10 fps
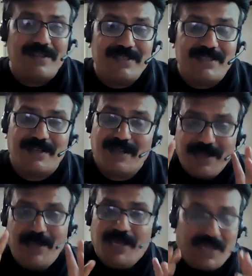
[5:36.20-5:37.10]
answer
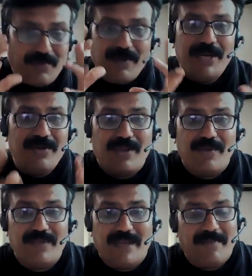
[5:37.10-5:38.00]
you need to
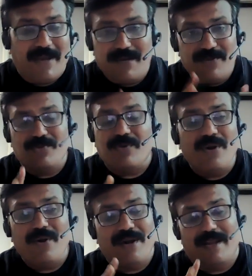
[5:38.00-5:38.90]
give them, and you
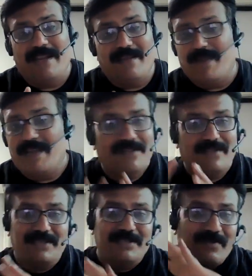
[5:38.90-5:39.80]
should not tell them like,
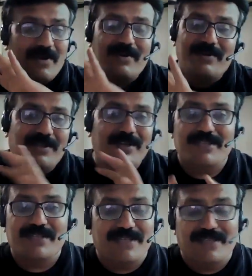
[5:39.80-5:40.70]
this is what the
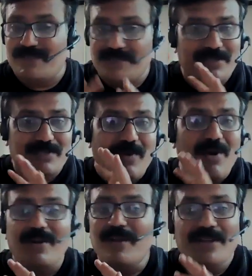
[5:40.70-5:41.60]
test cases, this is
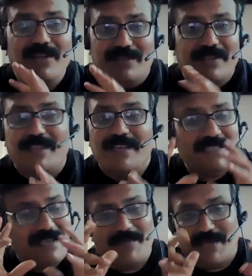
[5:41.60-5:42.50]
what the
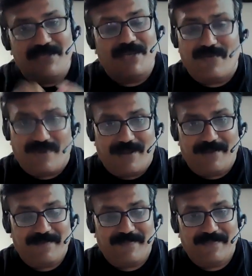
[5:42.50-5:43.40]
things I'm
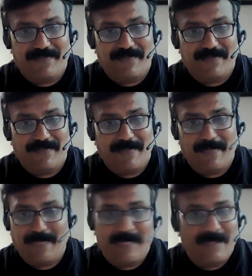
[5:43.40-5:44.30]
executing.
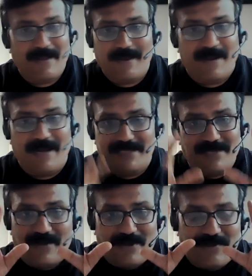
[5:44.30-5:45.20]

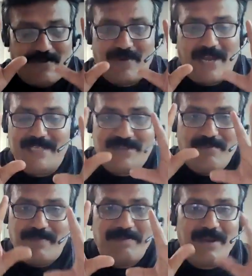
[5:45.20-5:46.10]
Guys, you, you guys,
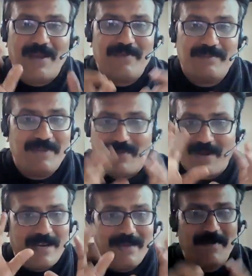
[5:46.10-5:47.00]
you people are with me, you
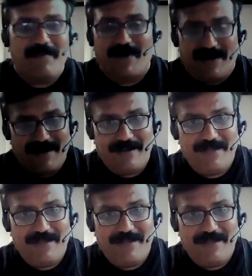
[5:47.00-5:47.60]
are getting my point.